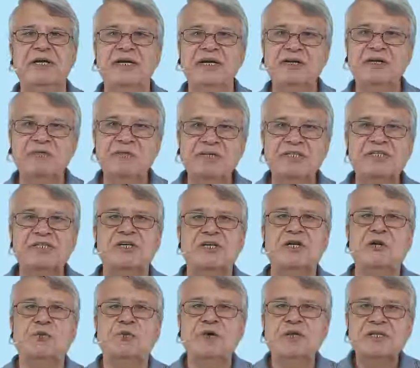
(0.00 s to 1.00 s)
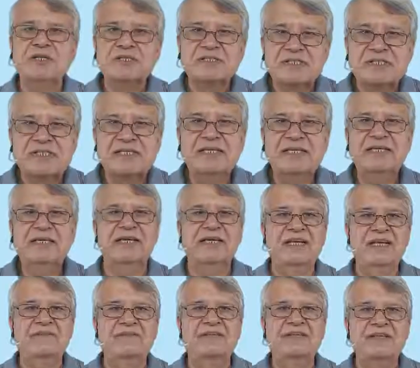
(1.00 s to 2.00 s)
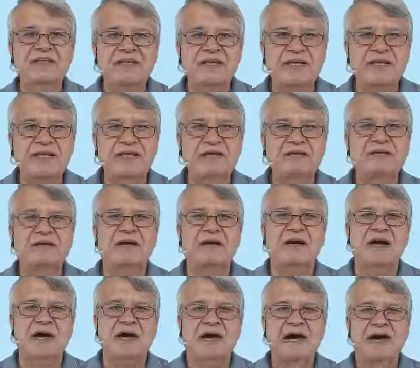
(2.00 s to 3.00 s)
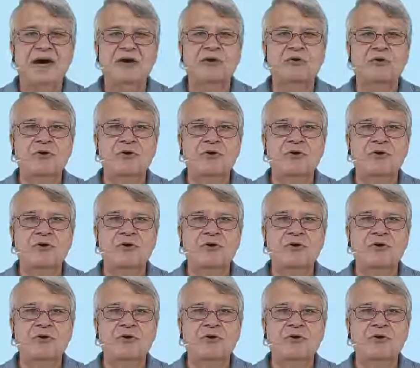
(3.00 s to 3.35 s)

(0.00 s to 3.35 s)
in which we'll see and even hear how